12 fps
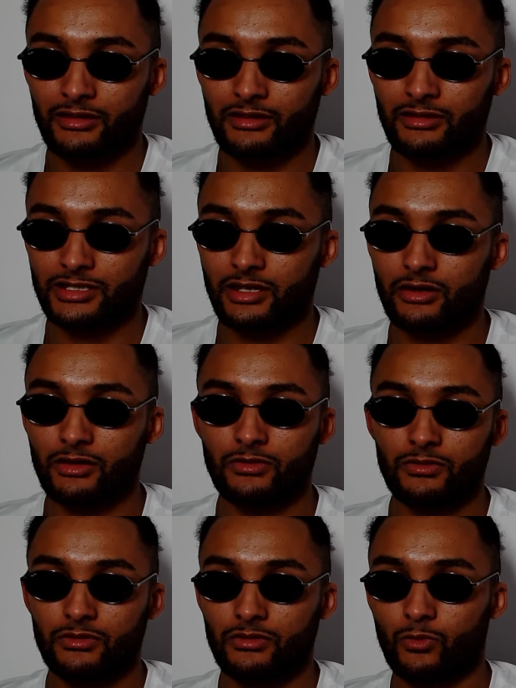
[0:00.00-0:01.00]

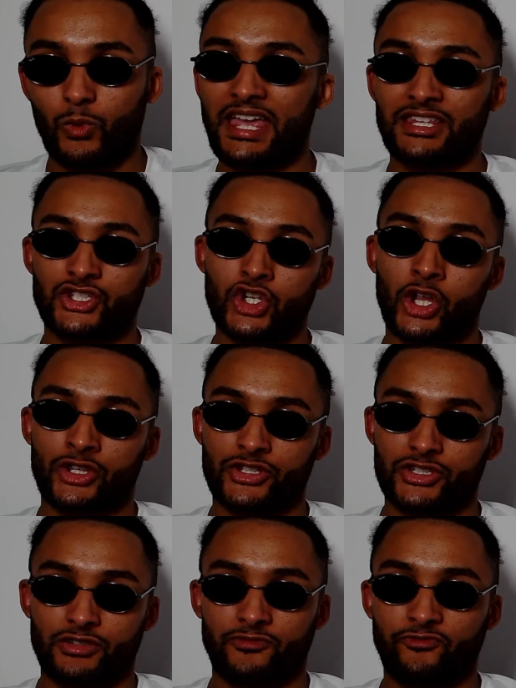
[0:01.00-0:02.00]
So where's
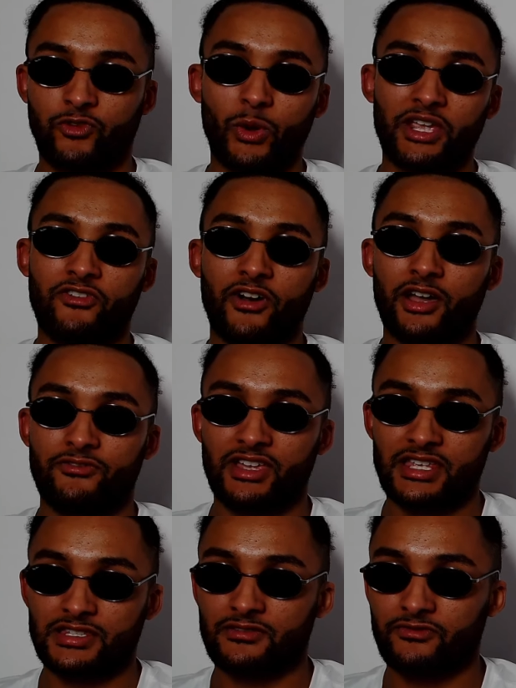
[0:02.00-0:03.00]
John's 45
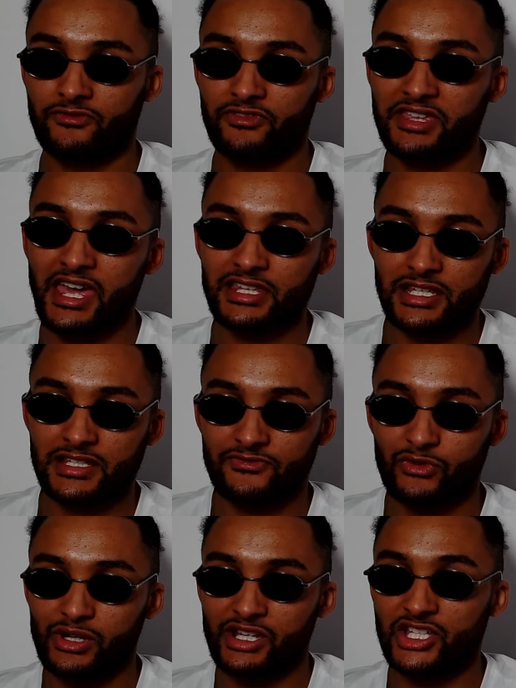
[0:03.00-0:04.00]
years of VHS
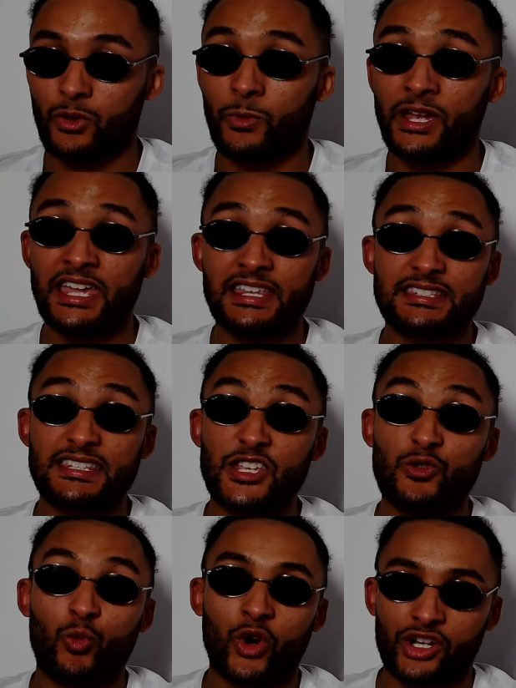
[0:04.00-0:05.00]
footage, and we ain't
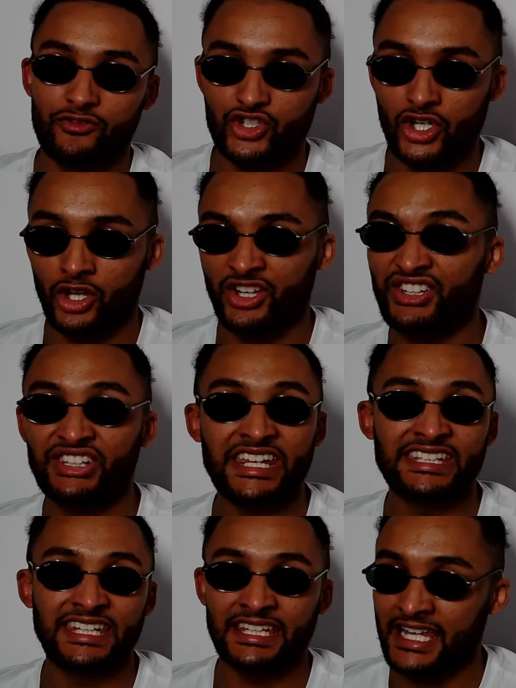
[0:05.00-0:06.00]
seen one of John? They
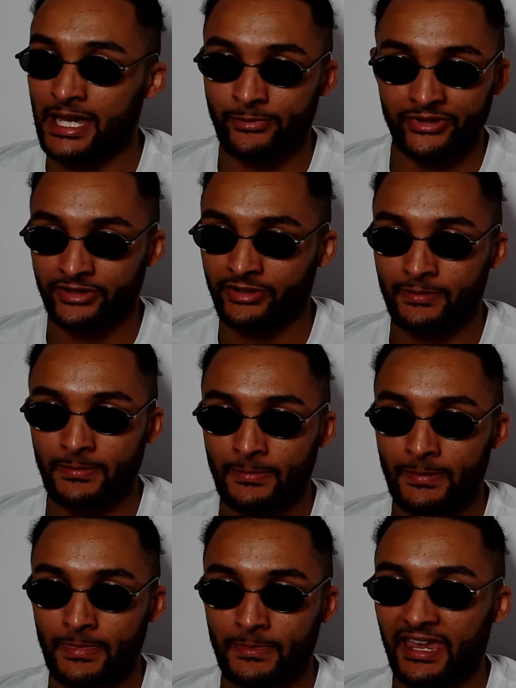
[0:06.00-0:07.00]
didn't happen.
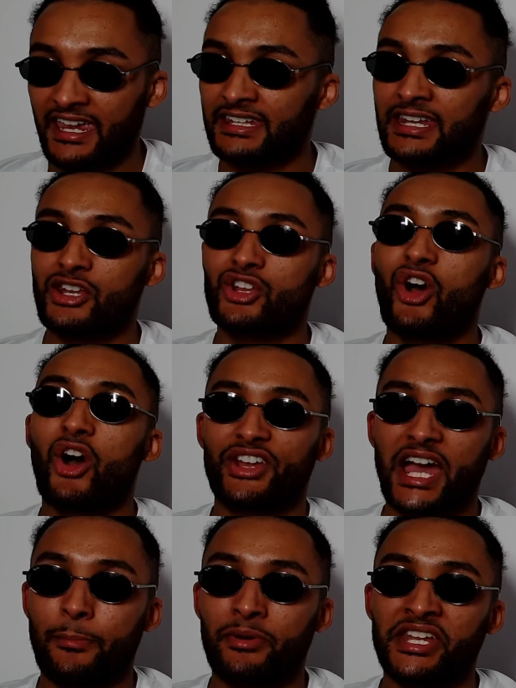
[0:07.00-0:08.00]
It did not
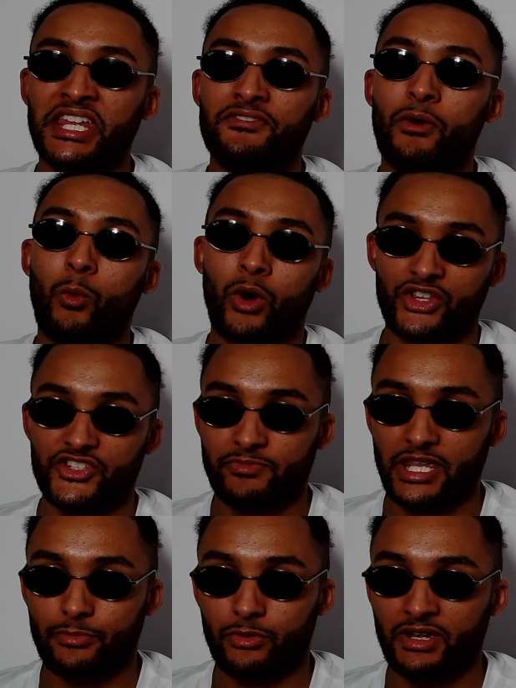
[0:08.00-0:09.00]
happen even once,
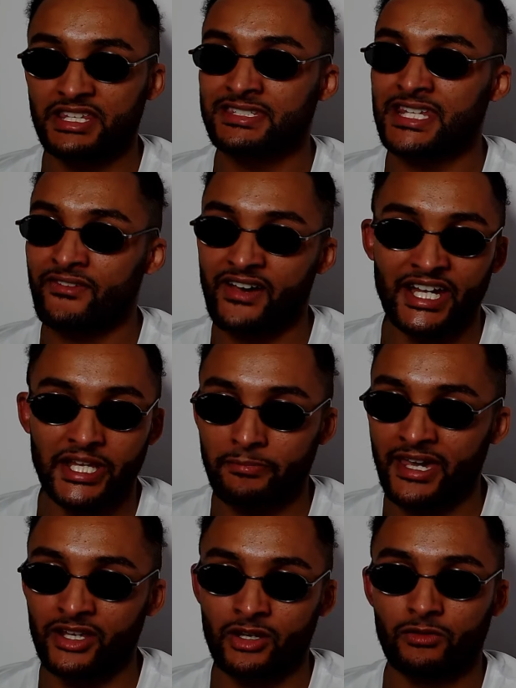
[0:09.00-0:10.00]
people. He's never had a
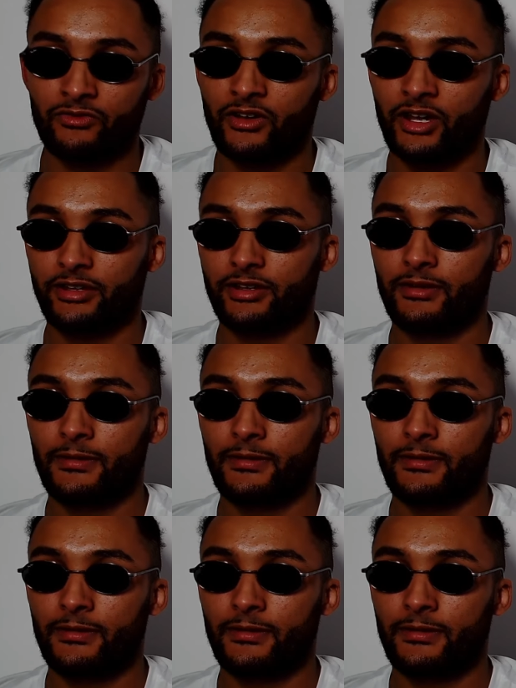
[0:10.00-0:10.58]
bare knuckle fight.